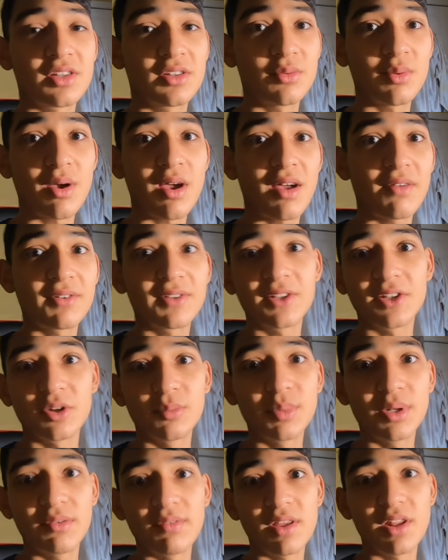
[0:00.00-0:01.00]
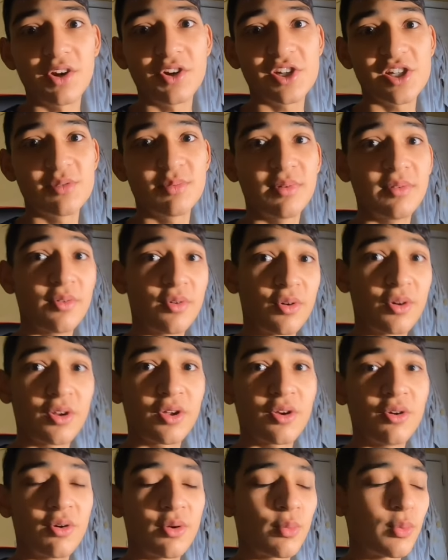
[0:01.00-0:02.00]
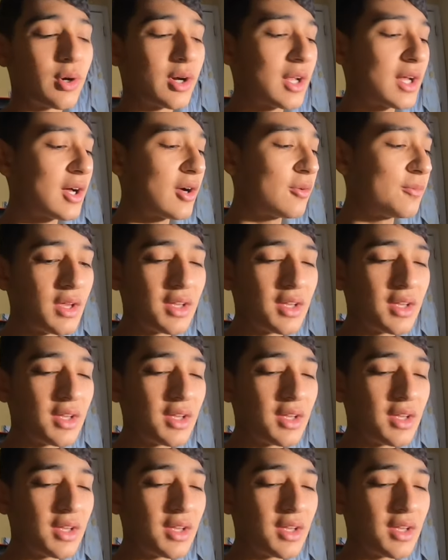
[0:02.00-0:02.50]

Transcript: you have a little bit of energy before you go and work out.